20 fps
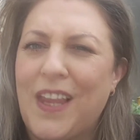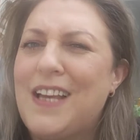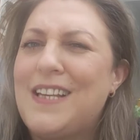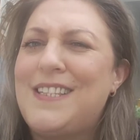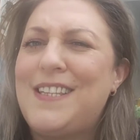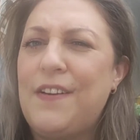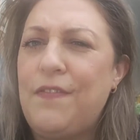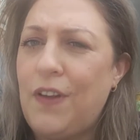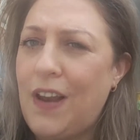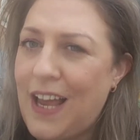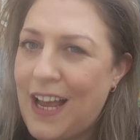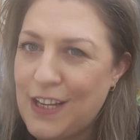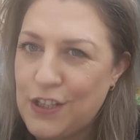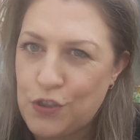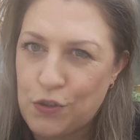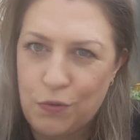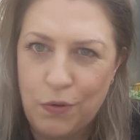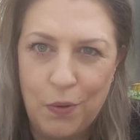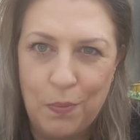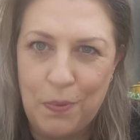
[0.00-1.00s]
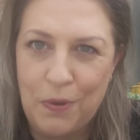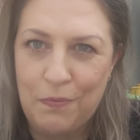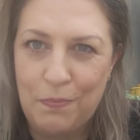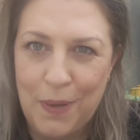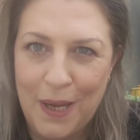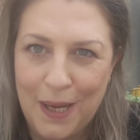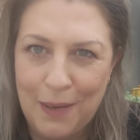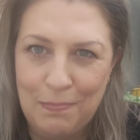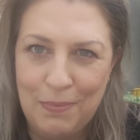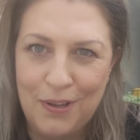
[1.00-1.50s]
civilized group of
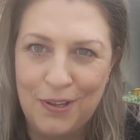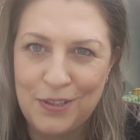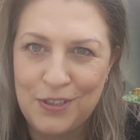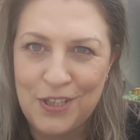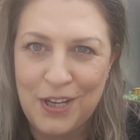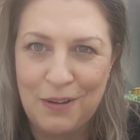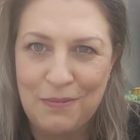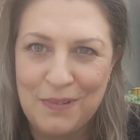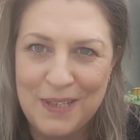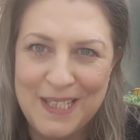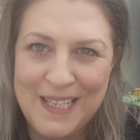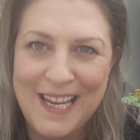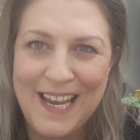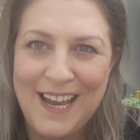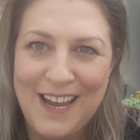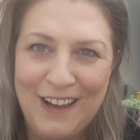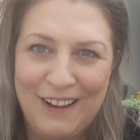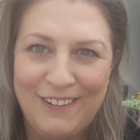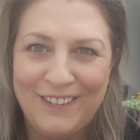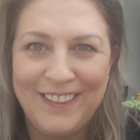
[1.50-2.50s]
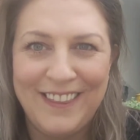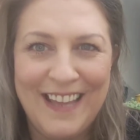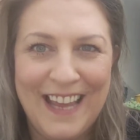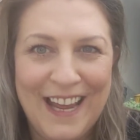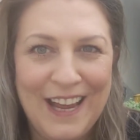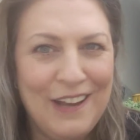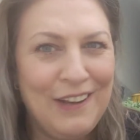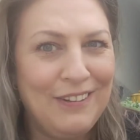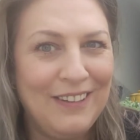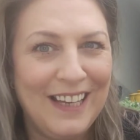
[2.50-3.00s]
people, shall we say, on
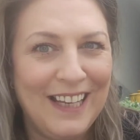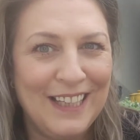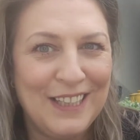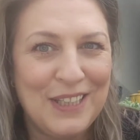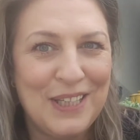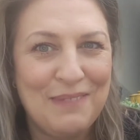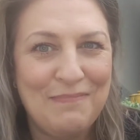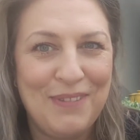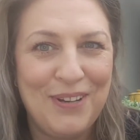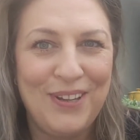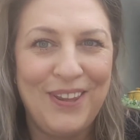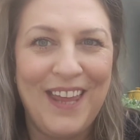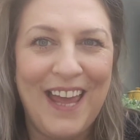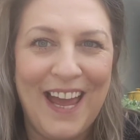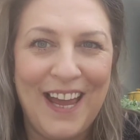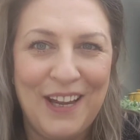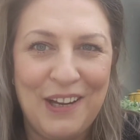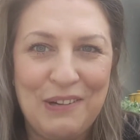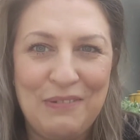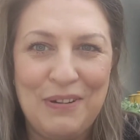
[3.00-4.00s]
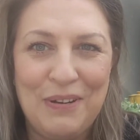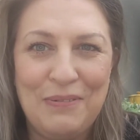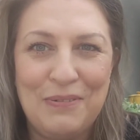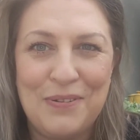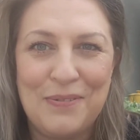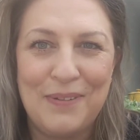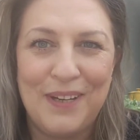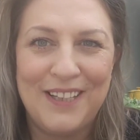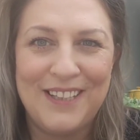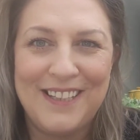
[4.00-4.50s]
there, unlike some other
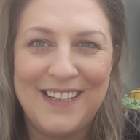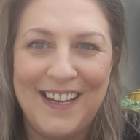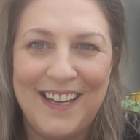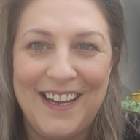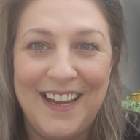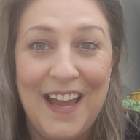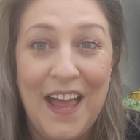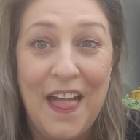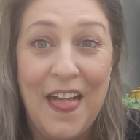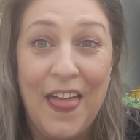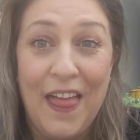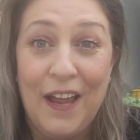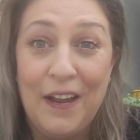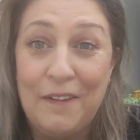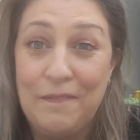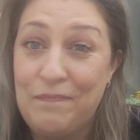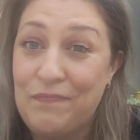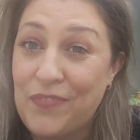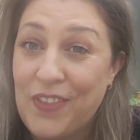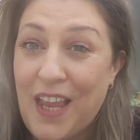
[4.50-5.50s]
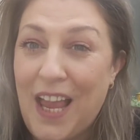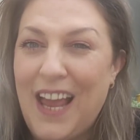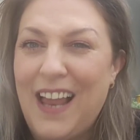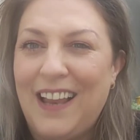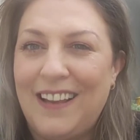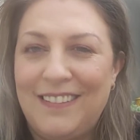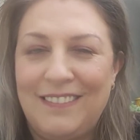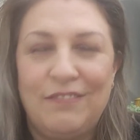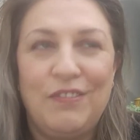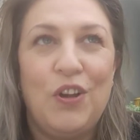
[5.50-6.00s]
groups which are
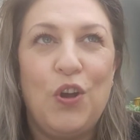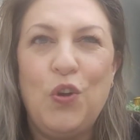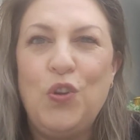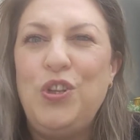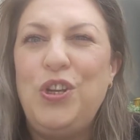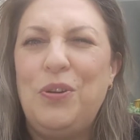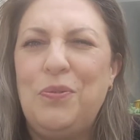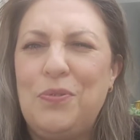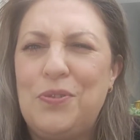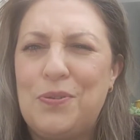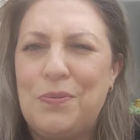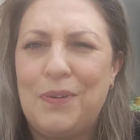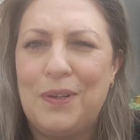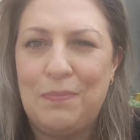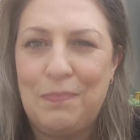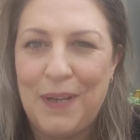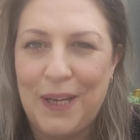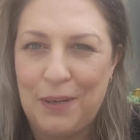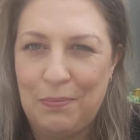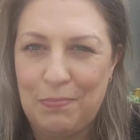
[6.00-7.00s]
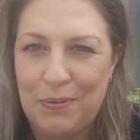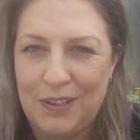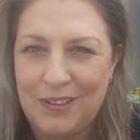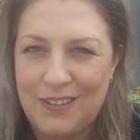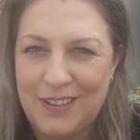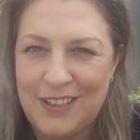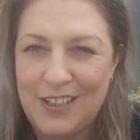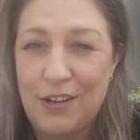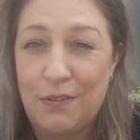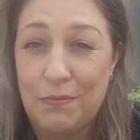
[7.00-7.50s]
unusual
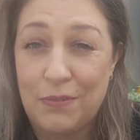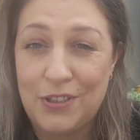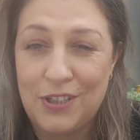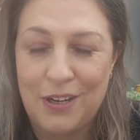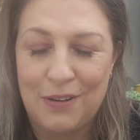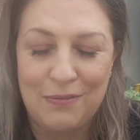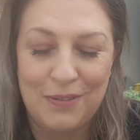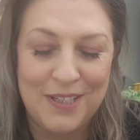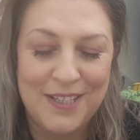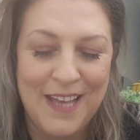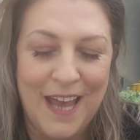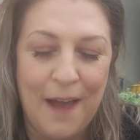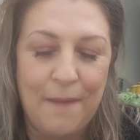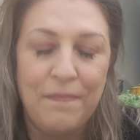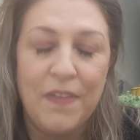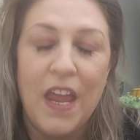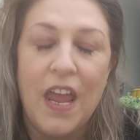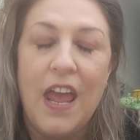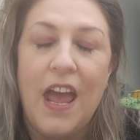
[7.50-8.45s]
people, shall we say.